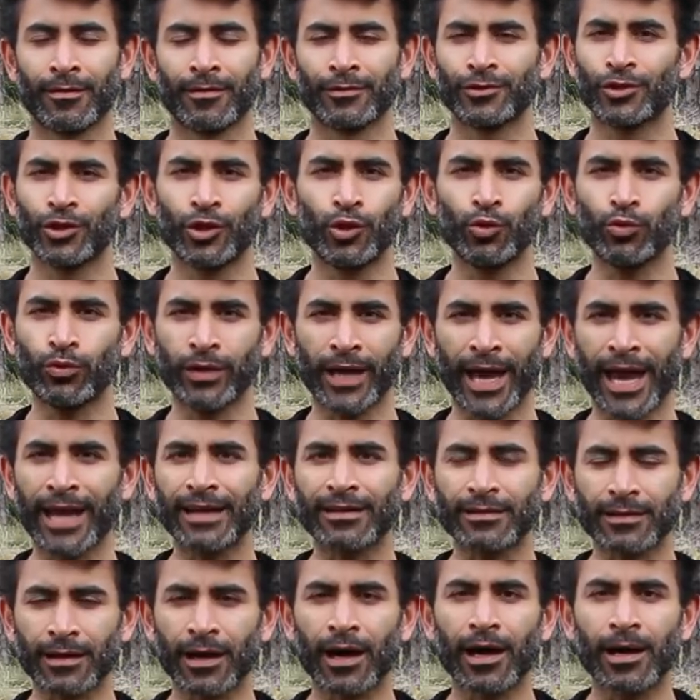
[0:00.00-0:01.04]
So you
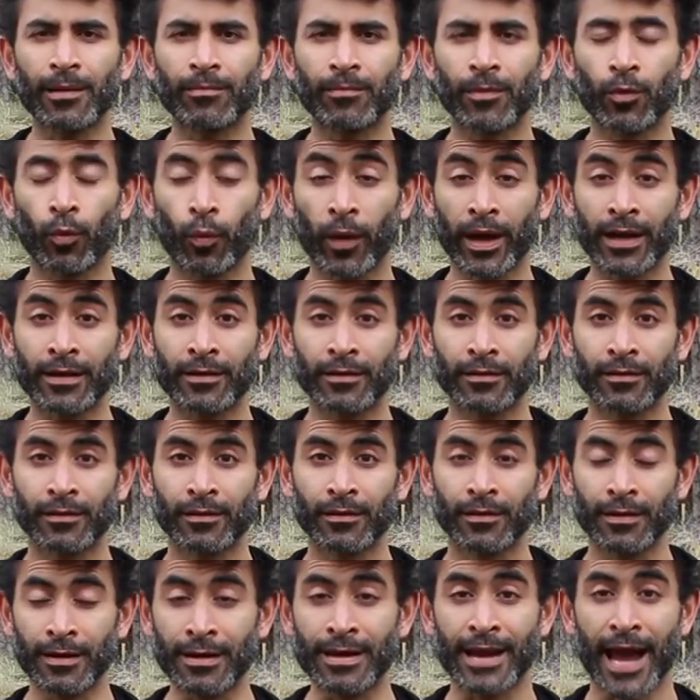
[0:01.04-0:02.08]
can't come when
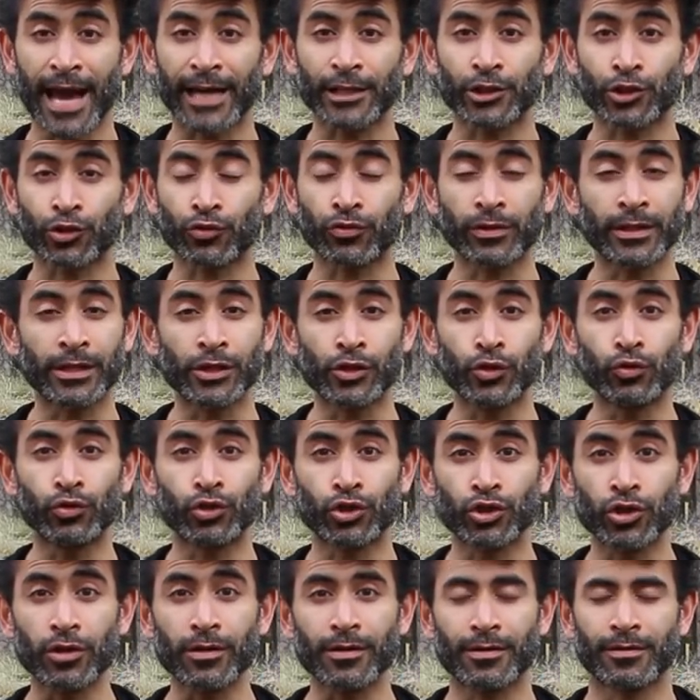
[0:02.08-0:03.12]
naturally you
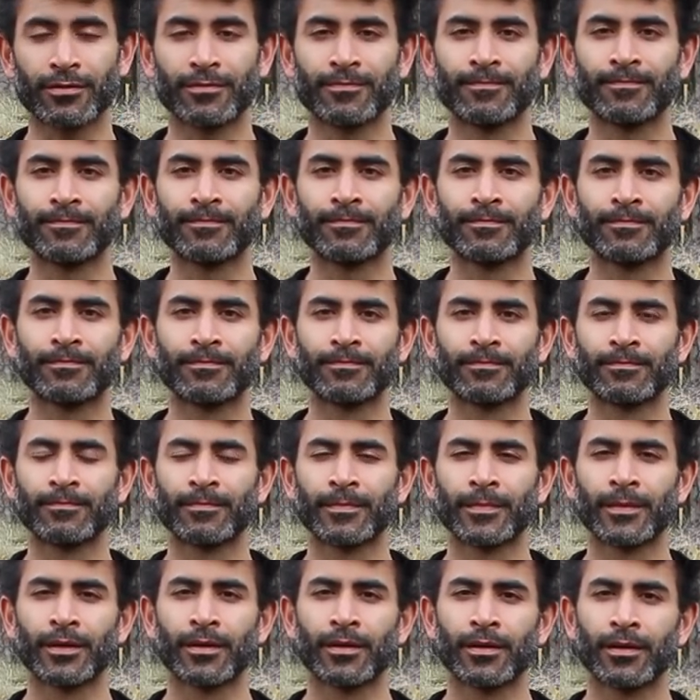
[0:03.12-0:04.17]
should.
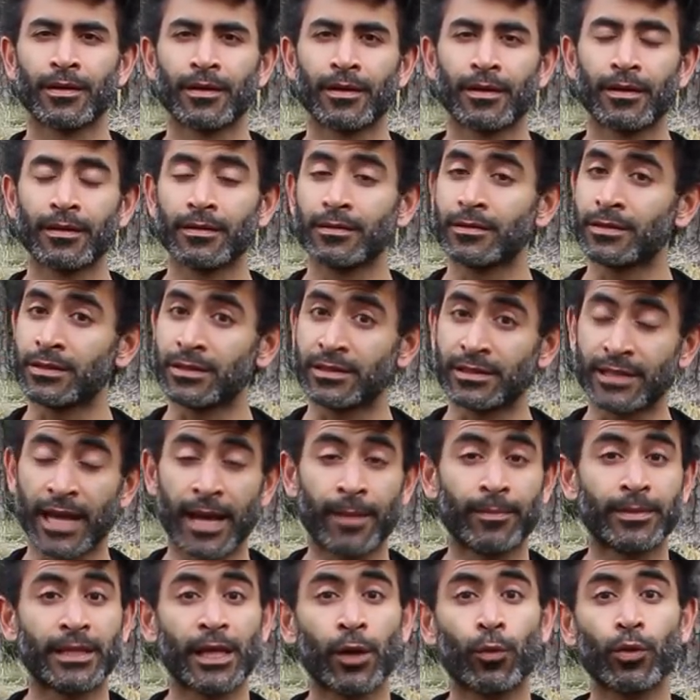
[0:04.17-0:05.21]

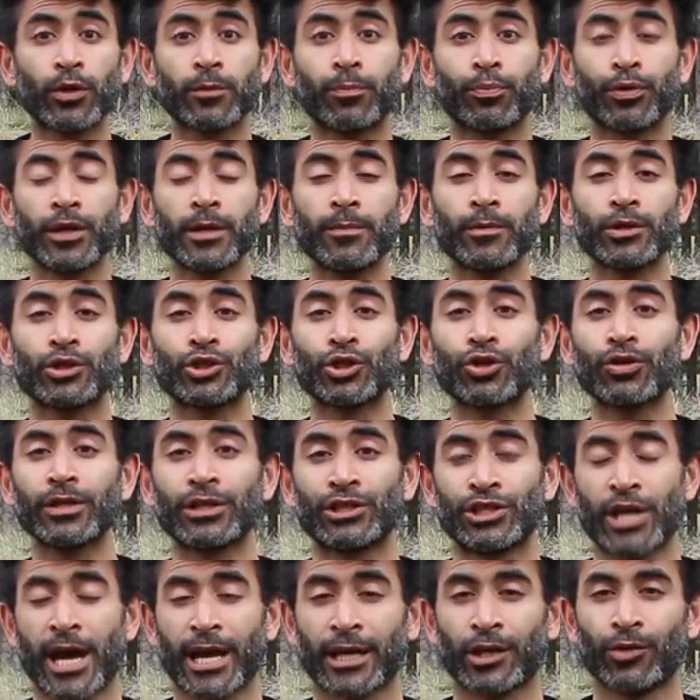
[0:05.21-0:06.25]
Same thing with premature
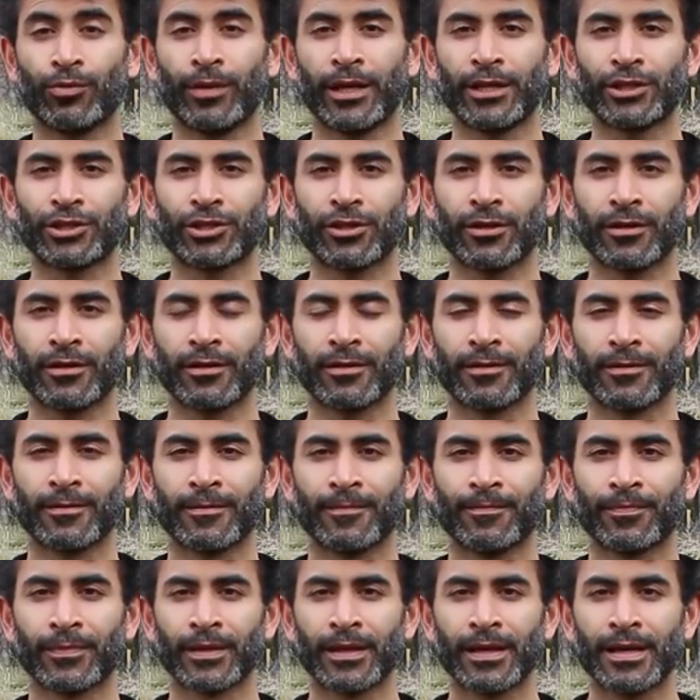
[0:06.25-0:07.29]
ejaculation.
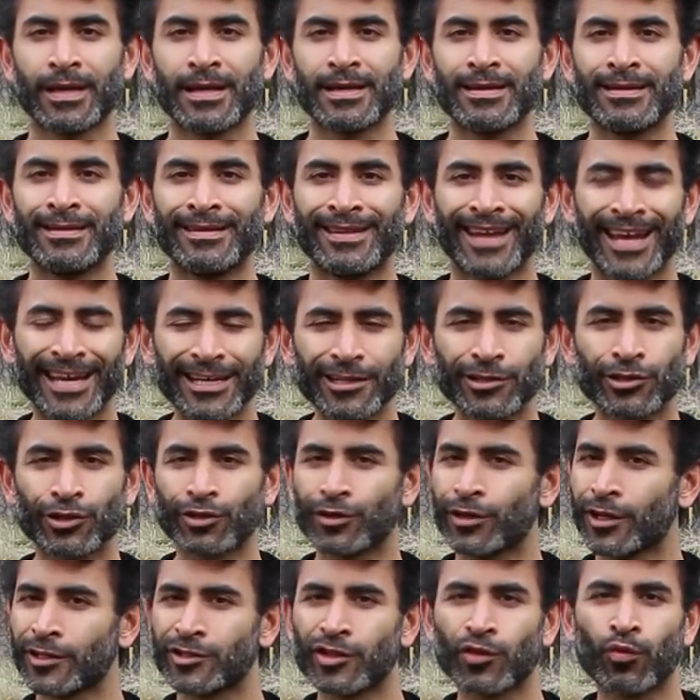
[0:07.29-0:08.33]

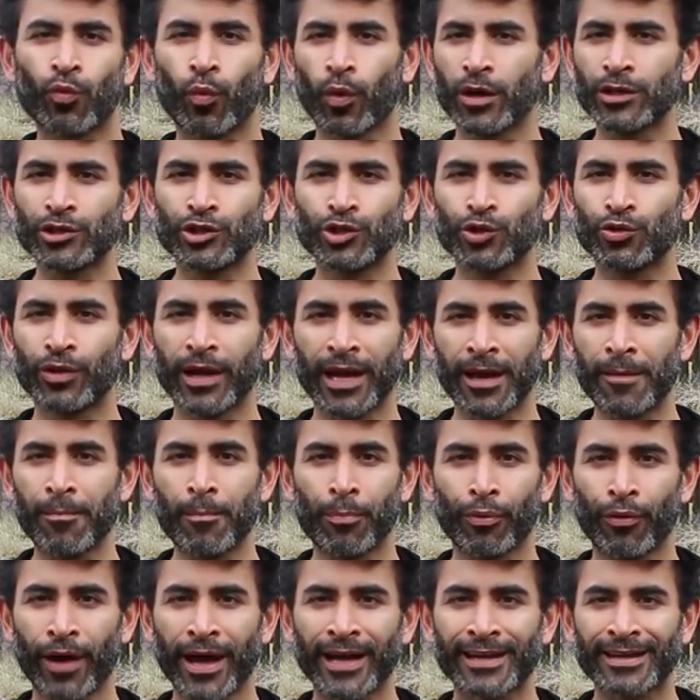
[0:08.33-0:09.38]
Nature doesn't want you to
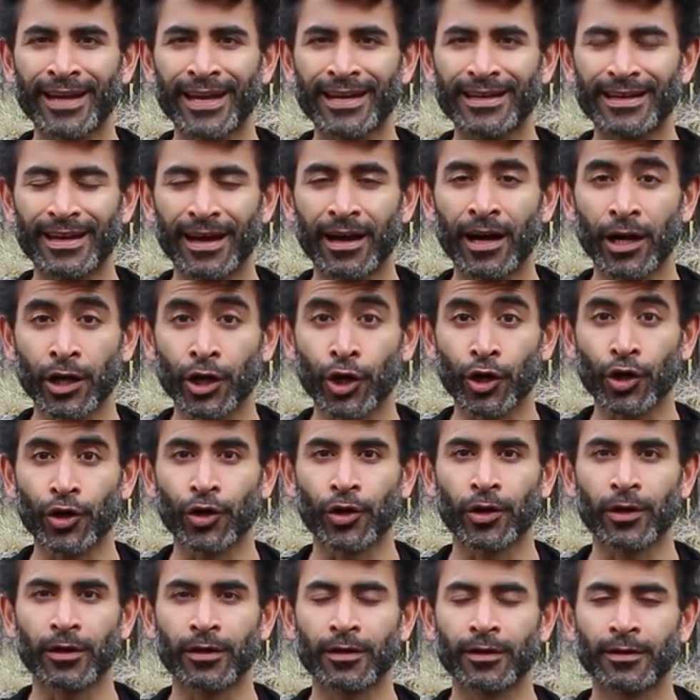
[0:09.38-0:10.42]
impregnate a
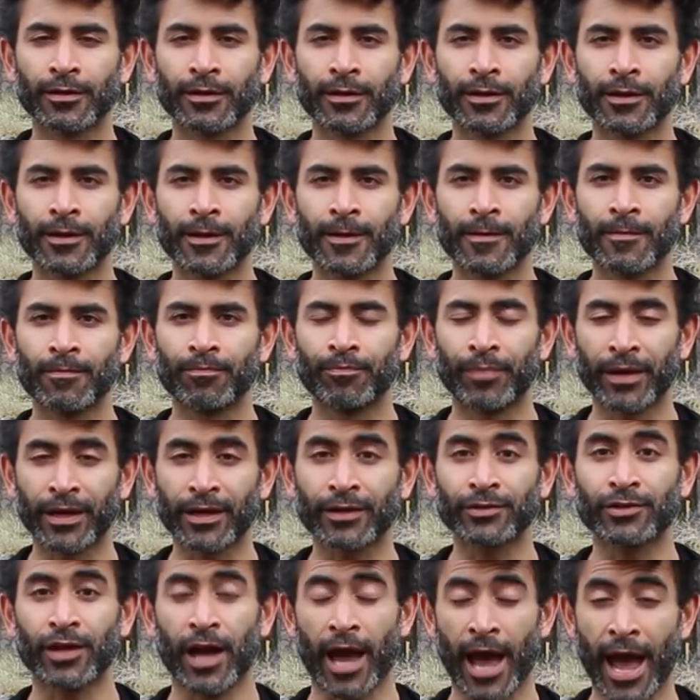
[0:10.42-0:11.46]
girl.
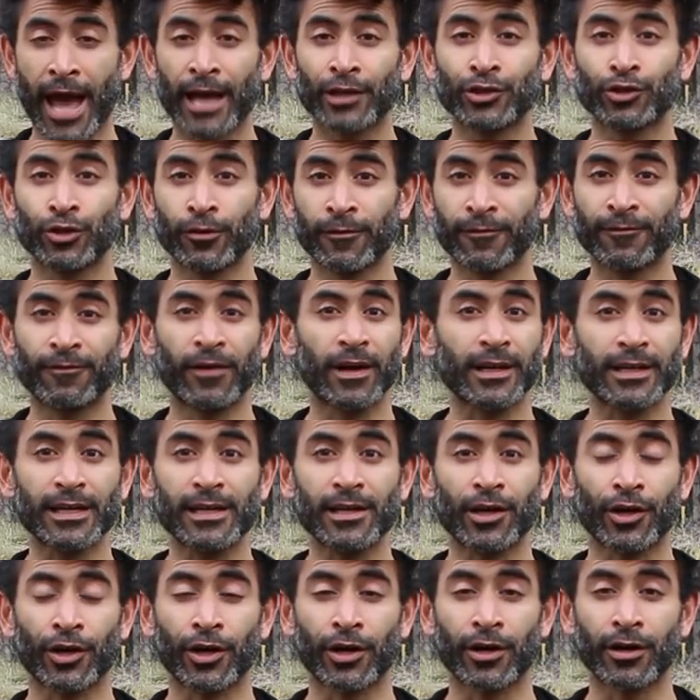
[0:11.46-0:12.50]
Because as you're
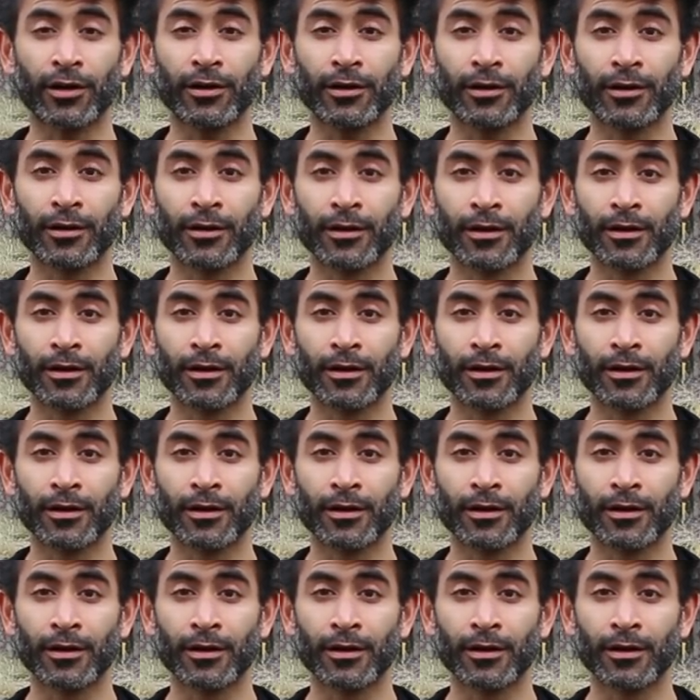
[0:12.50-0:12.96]
fucking her,